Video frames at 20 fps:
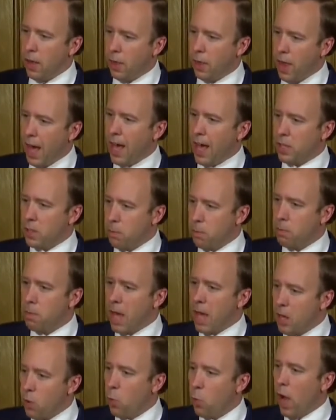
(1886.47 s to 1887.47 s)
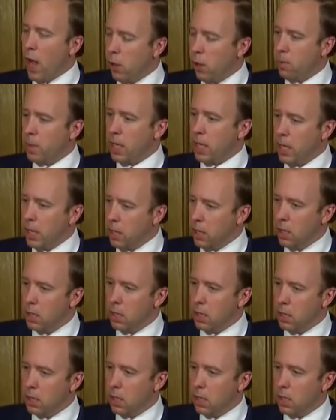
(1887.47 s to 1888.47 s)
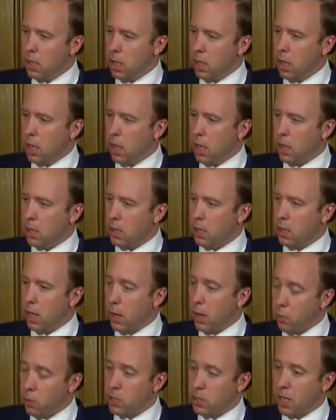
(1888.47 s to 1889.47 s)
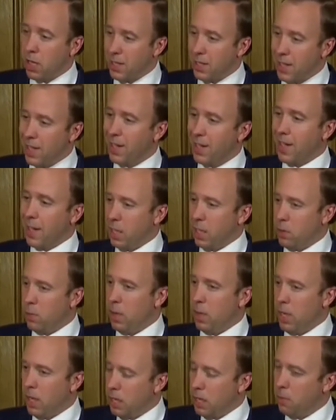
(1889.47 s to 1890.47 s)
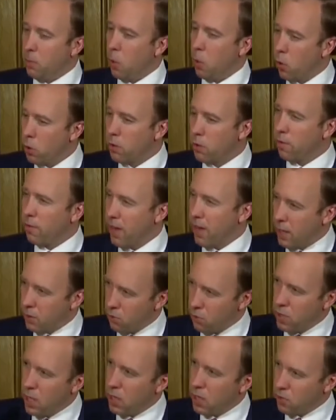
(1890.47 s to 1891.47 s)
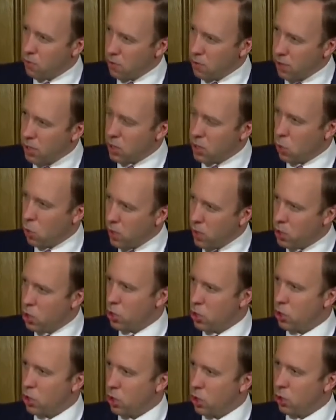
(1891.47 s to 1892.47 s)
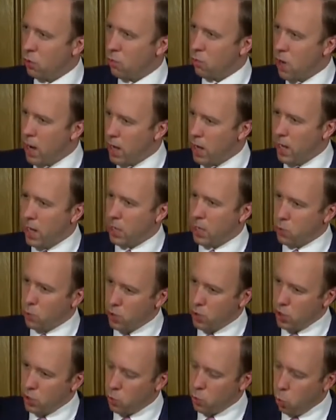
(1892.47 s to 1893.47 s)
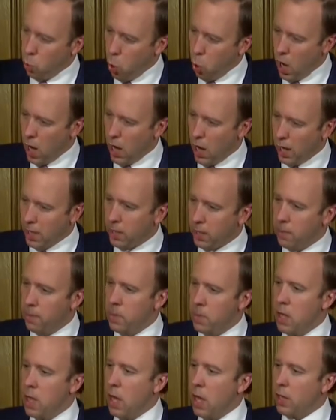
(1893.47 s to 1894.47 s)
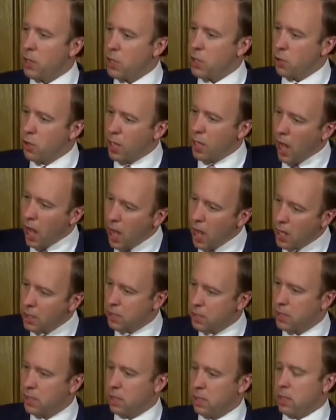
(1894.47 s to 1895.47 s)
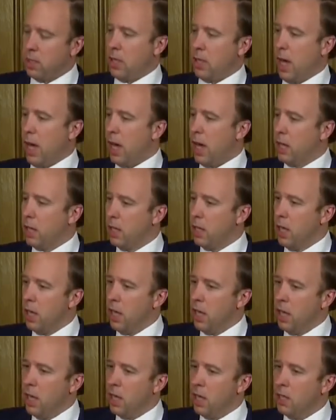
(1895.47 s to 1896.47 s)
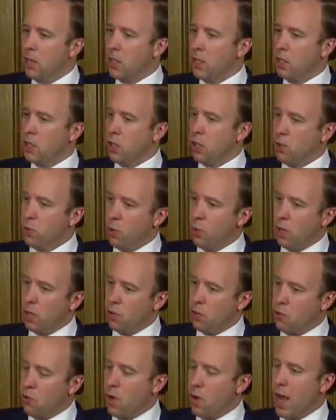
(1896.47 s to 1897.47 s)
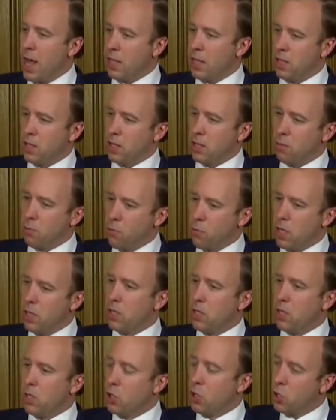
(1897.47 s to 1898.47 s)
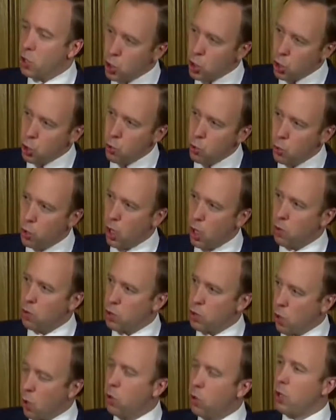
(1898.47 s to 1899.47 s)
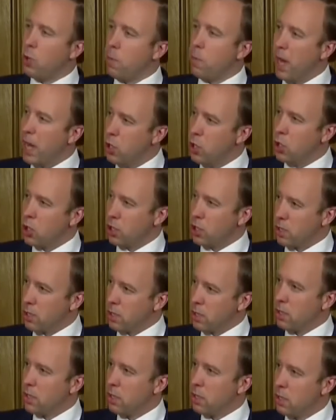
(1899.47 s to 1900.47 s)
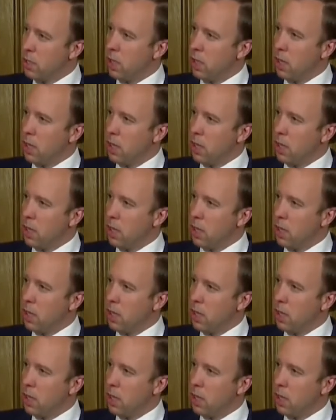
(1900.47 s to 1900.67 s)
That may well be, and I would say is likely to be, an important factor in answering this question that you rightly asked, which is why. And so the answer to that is to address the risks to those occupations,